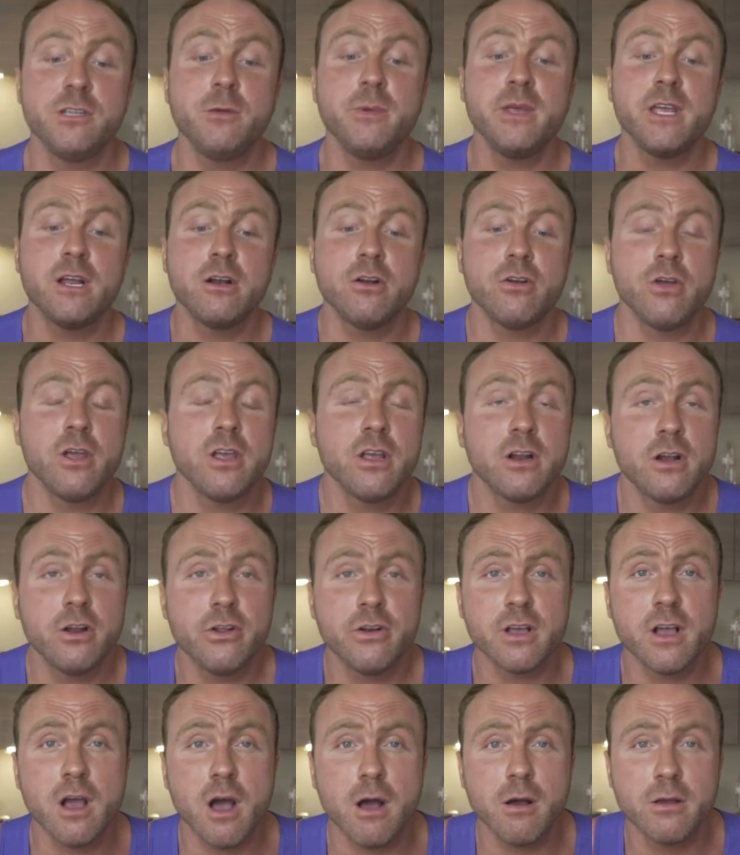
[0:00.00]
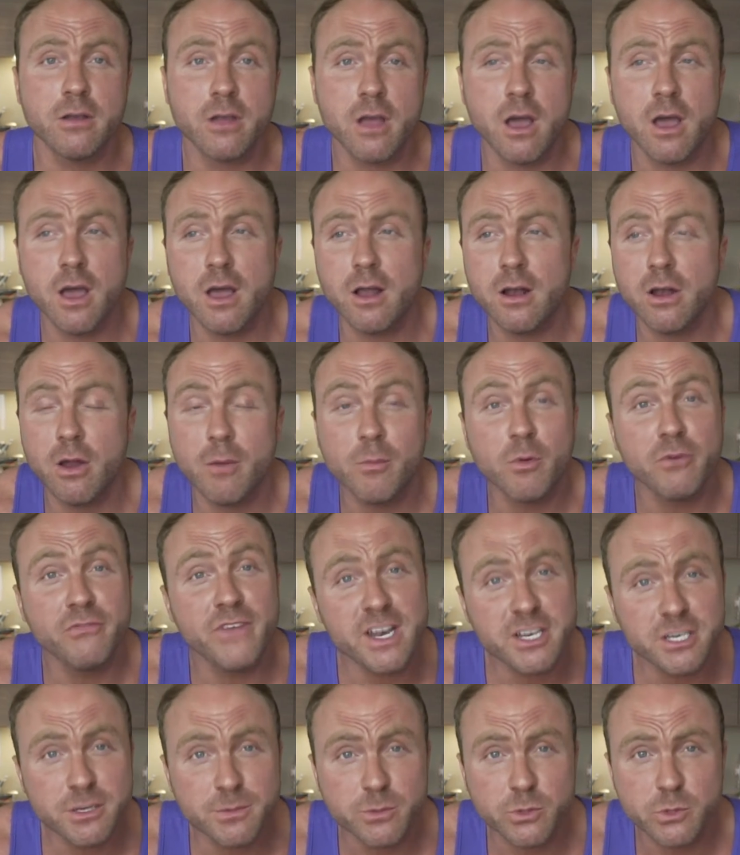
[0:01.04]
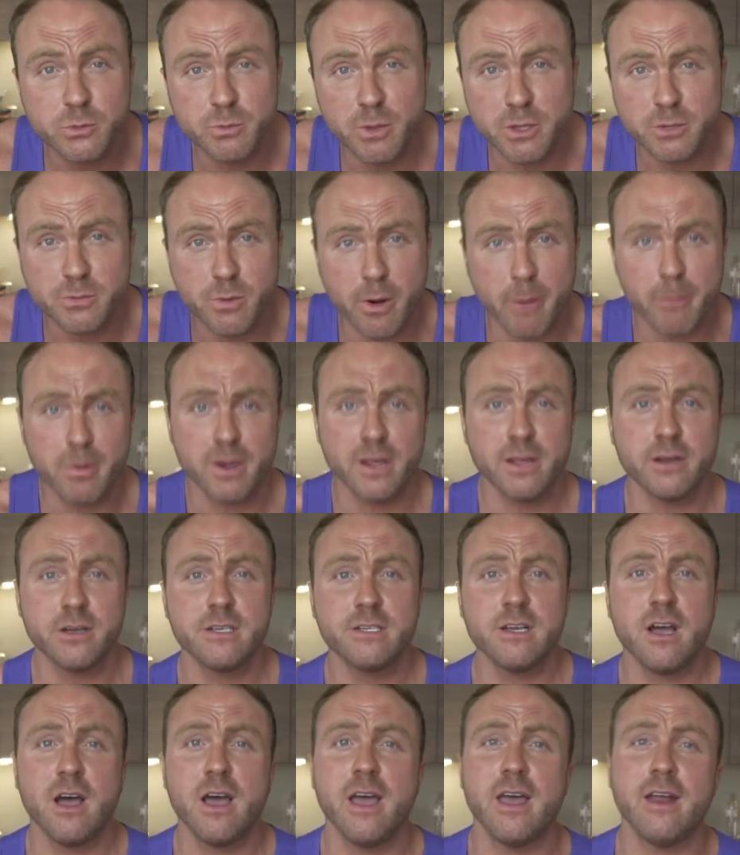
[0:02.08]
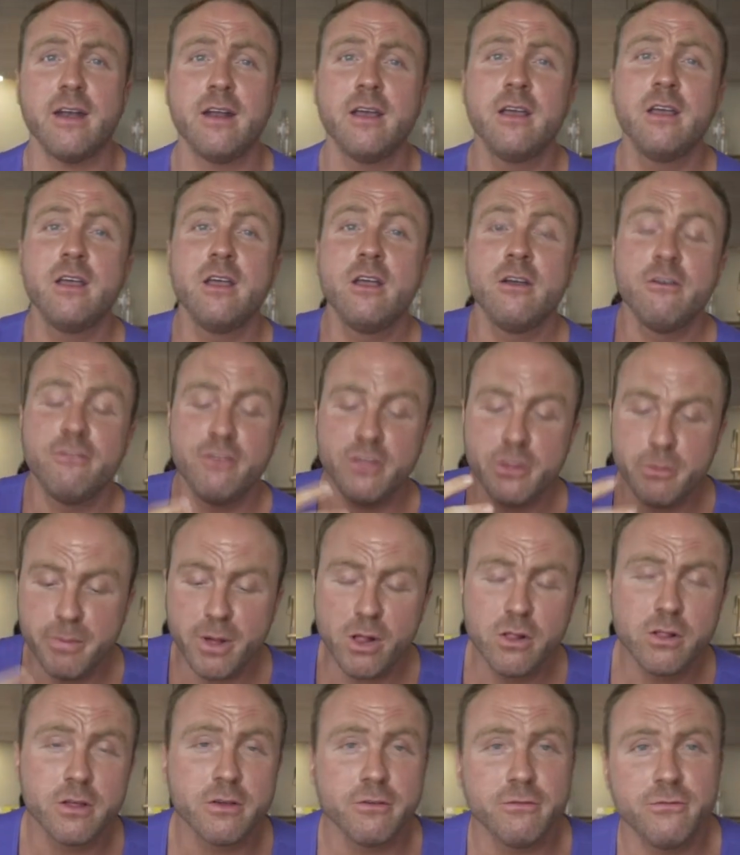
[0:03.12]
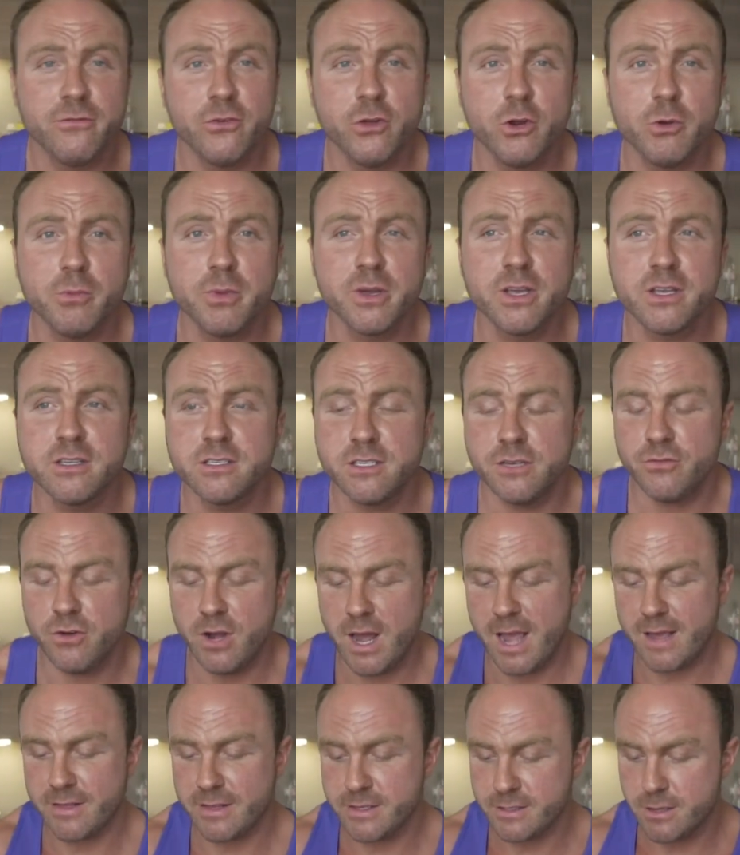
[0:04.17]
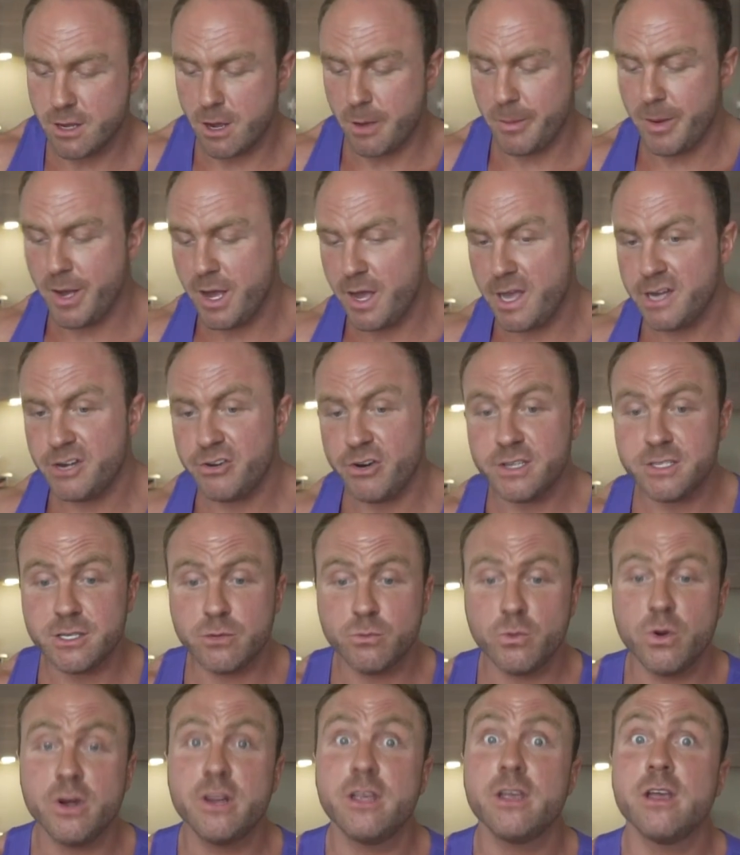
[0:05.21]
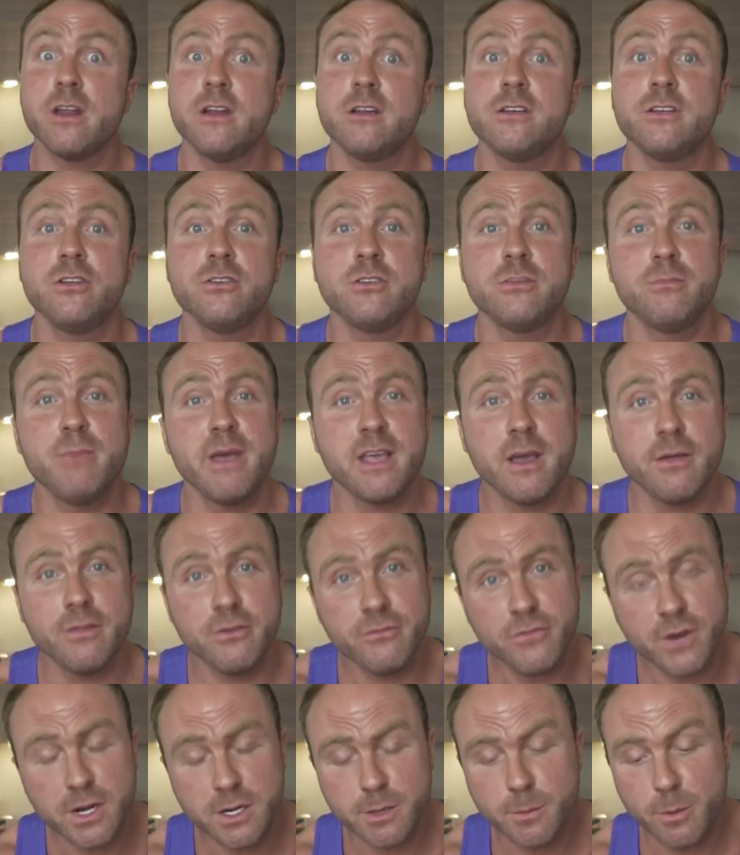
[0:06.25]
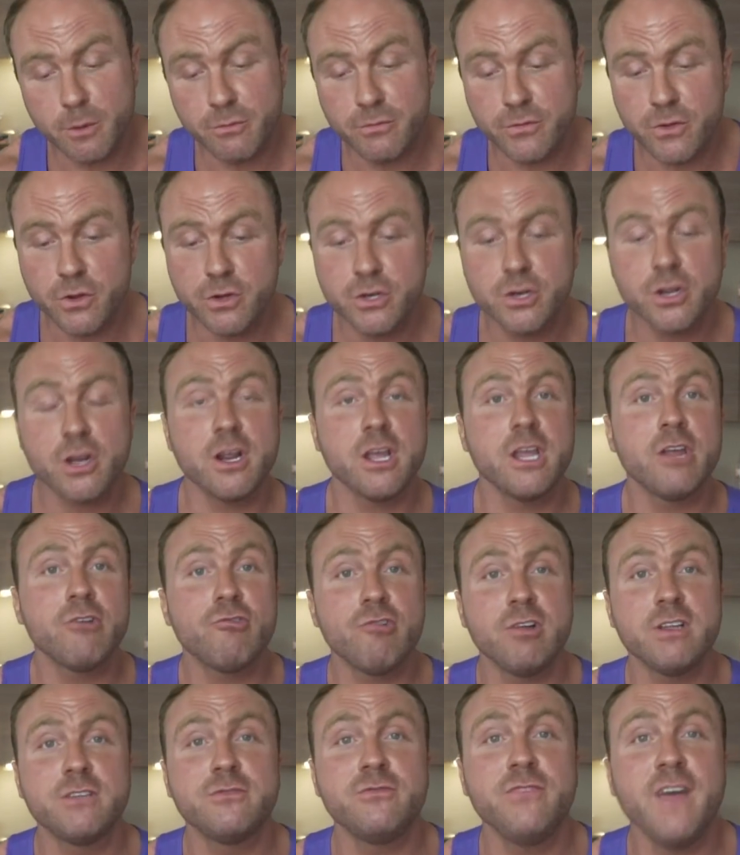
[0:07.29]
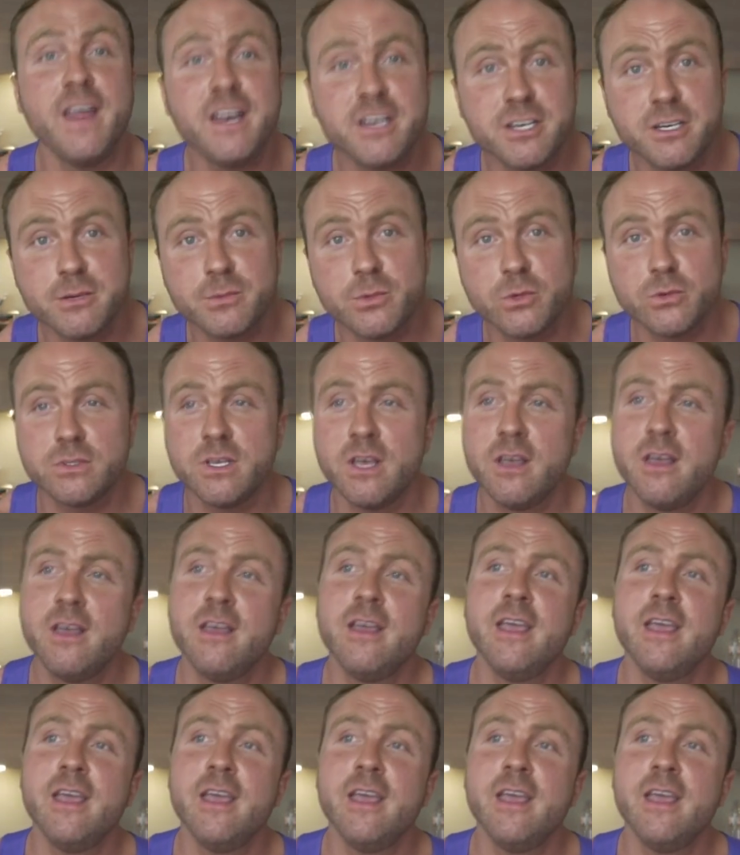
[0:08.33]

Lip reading: You've been including a lot more vegetables most probably in a diet for the bulk of food, because you've lacked this carbohydrate. So what are you going to do to make up the volume of food? You're going to increase vegetables.